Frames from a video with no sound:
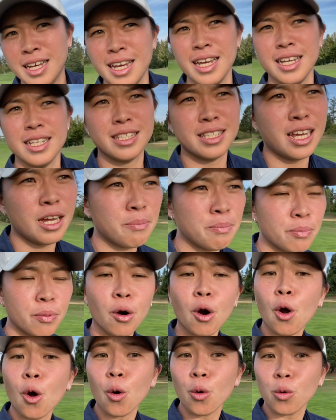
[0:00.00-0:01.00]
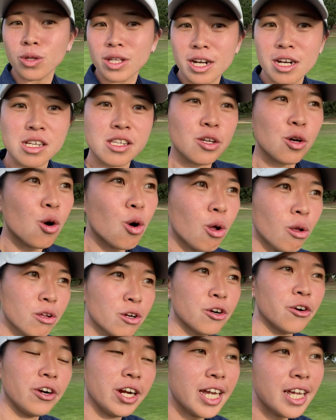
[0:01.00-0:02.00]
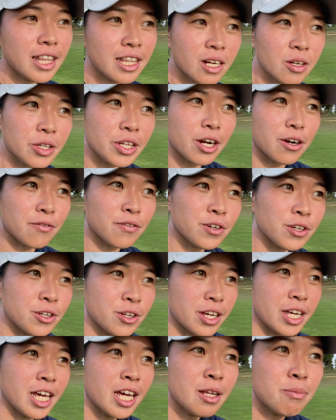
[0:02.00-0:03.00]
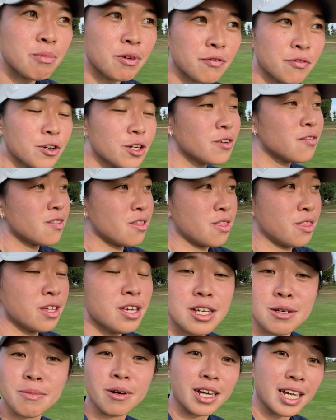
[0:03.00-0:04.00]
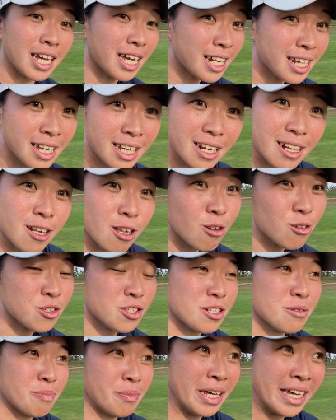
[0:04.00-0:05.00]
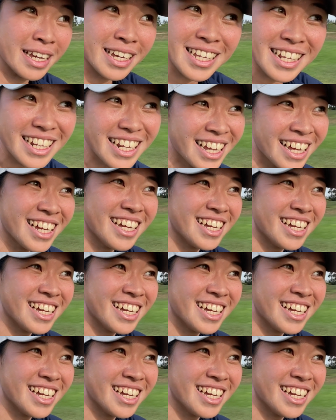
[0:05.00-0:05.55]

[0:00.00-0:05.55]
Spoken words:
It's like, bro, there's a whole green out there for you to hit before you even think about hitting it close to the pin.